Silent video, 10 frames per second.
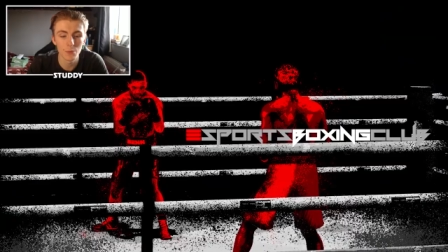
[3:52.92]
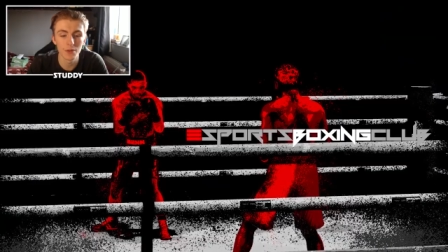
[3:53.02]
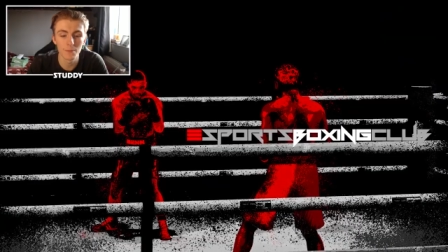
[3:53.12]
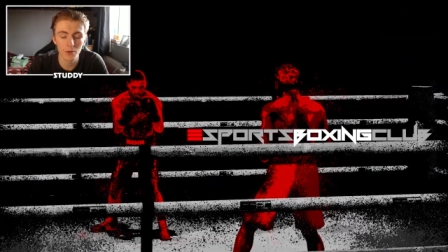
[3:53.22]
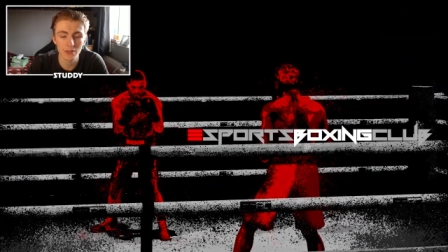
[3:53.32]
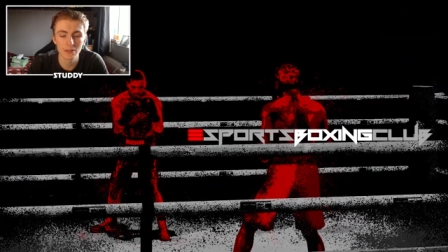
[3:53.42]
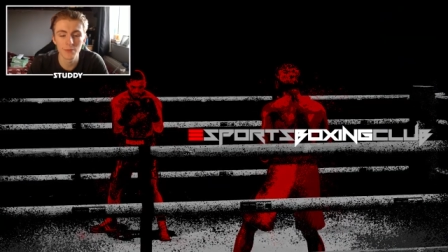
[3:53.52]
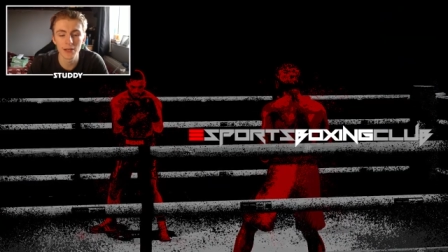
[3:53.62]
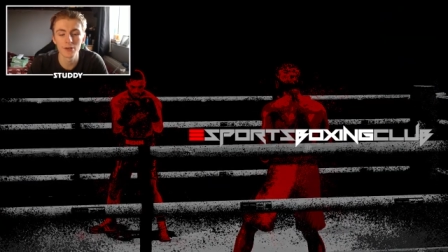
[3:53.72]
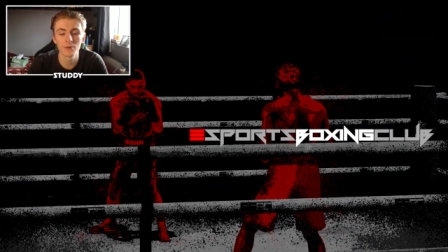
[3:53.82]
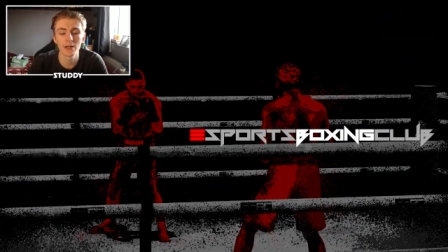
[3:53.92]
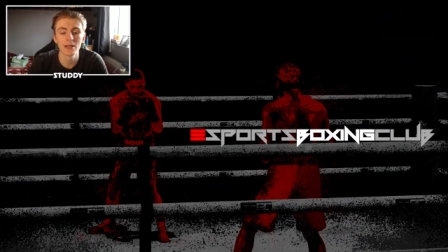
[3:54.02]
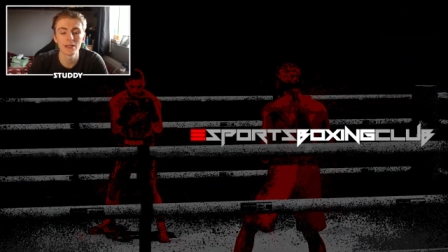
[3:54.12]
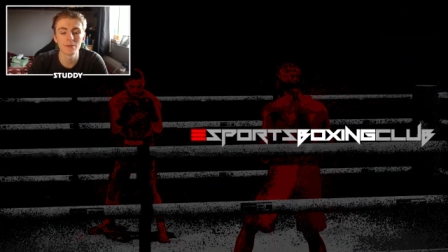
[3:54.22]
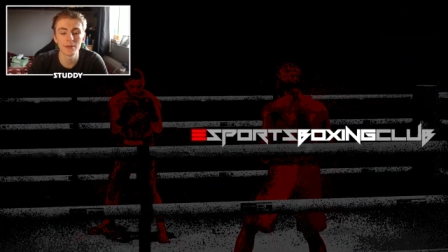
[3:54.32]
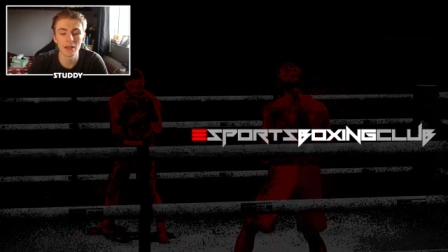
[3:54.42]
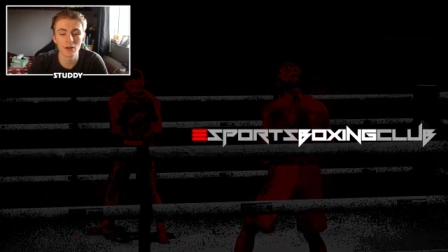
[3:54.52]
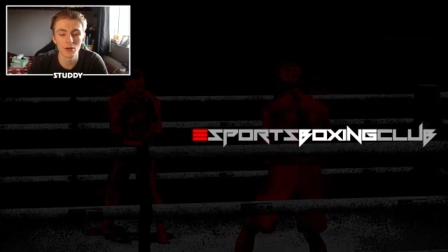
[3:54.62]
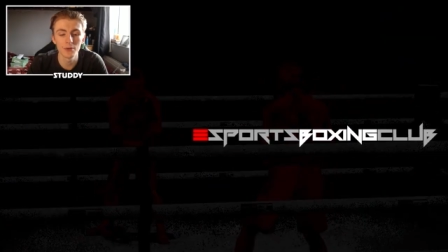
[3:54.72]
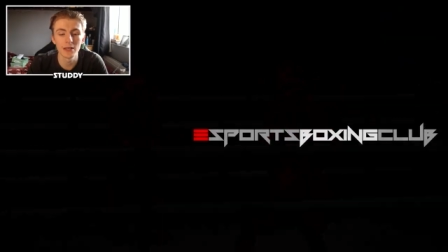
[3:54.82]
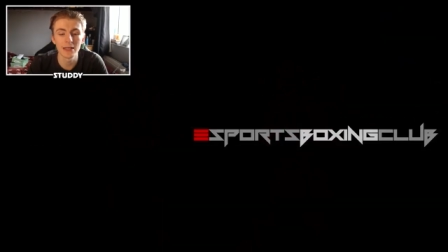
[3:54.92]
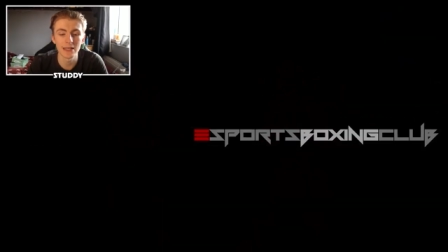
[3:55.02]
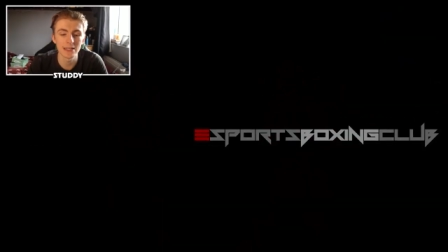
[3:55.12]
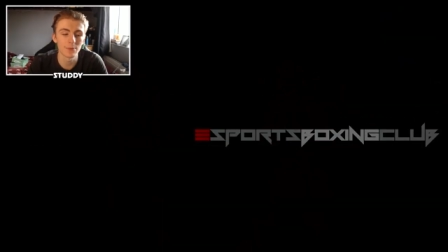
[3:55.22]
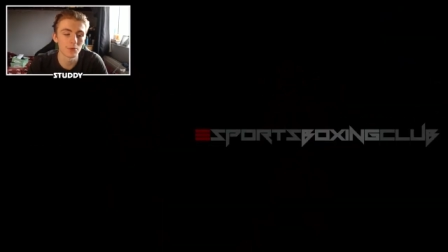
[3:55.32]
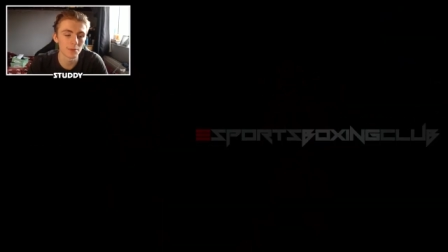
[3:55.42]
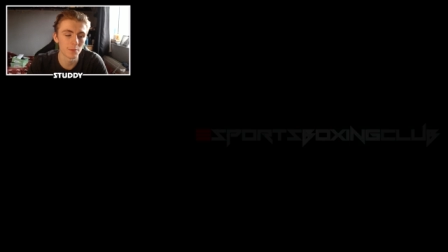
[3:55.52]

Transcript: with a boxing pedigree to be included in Esports